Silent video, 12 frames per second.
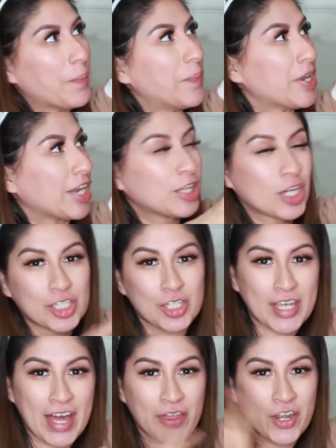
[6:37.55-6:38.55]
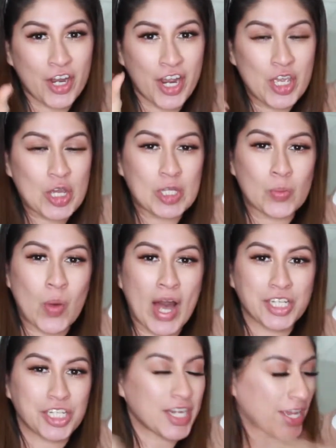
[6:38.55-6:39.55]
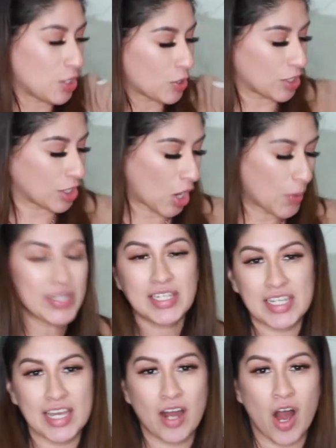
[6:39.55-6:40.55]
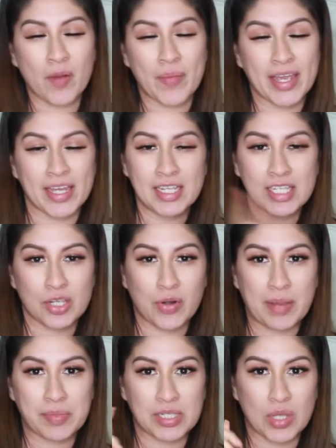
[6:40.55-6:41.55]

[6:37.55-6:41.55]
put a look together, and you could watch it and you could go and see it on my Instagram.